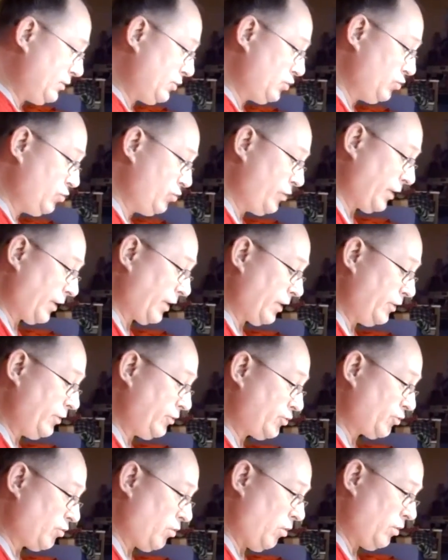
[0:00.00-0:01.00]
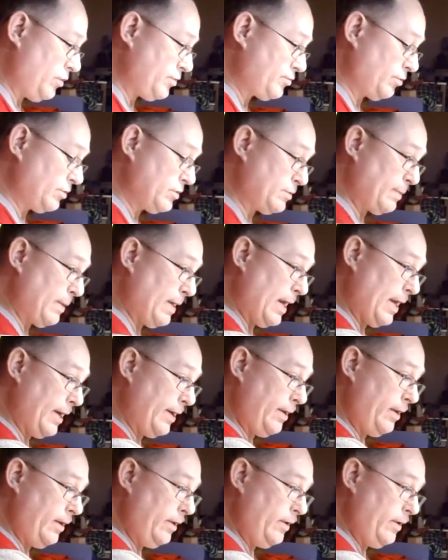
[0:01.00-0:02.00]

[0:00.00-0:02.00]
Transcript: do the controls respond?